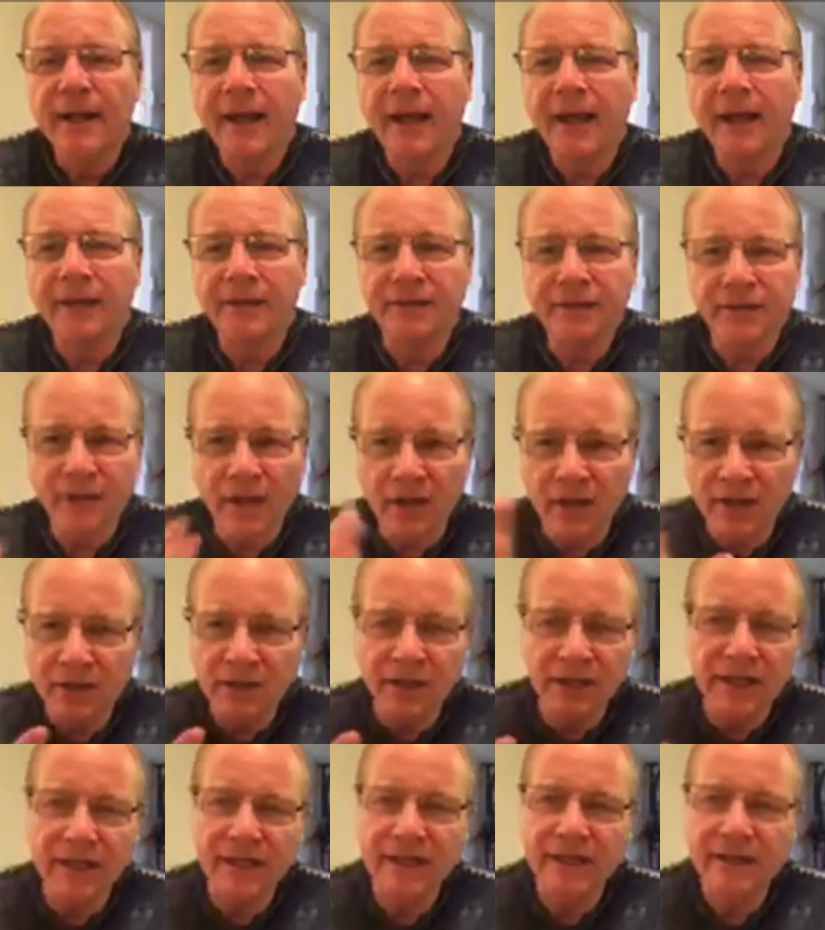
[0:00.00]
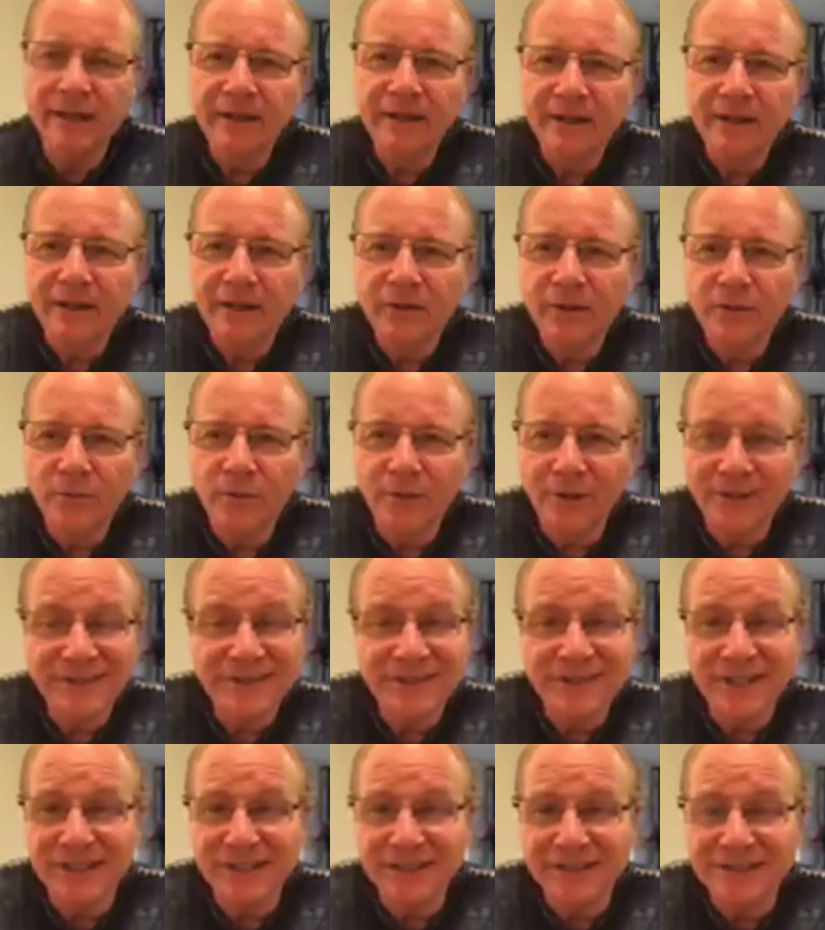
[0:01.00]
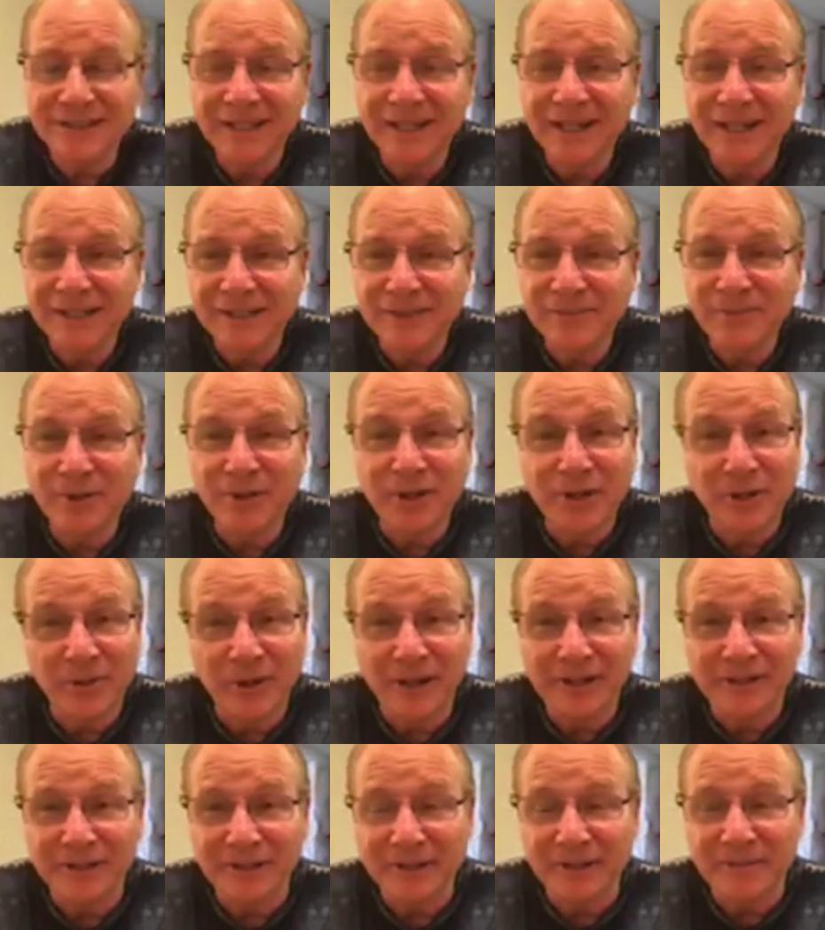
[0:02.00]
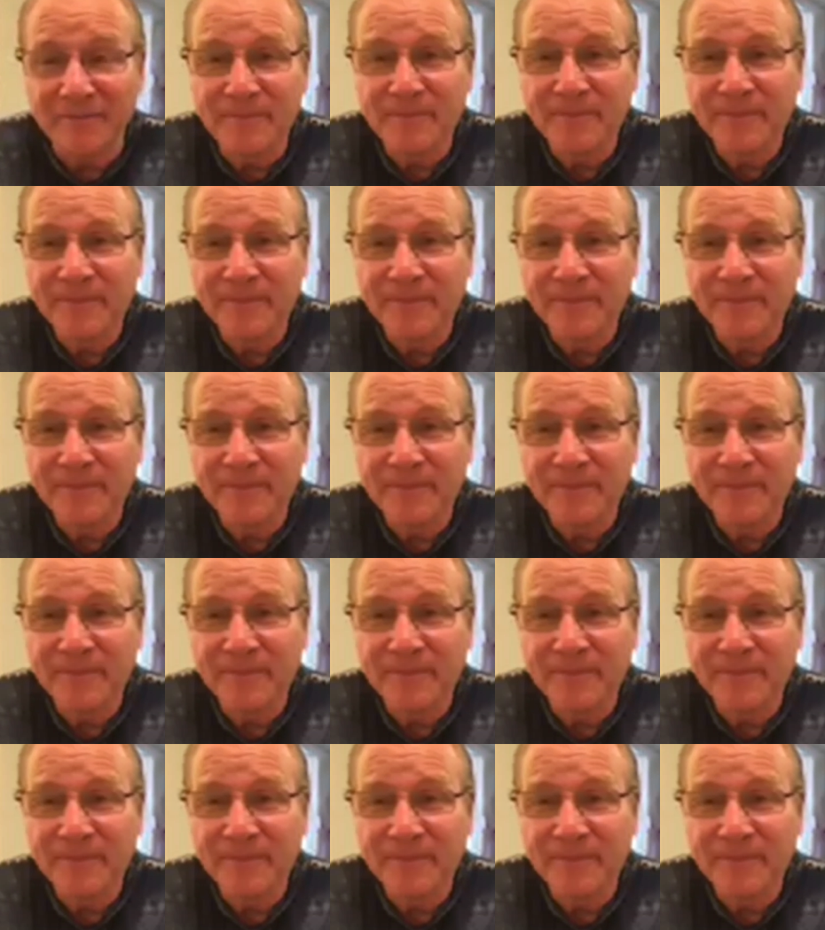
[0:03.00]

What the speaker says: And luckily, we're selling tickets pretty quickly.